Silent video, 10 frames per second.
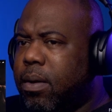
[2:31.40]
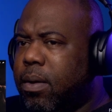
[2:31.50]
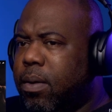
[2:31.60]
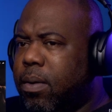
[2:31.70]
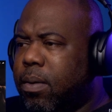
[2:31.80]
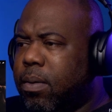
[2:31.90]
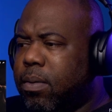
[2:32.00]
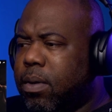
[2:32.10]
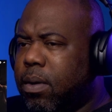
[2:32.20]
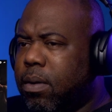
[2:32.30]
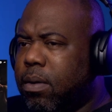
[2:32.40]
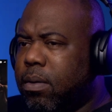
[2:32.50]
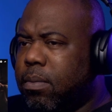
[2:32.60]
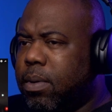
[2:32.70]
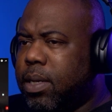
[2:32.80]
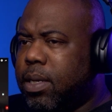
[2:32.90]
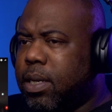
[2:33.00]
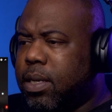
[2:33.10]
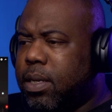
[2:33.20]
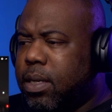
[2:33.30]
Hold on, what is
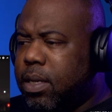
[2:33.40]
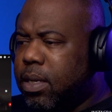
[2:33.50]
this?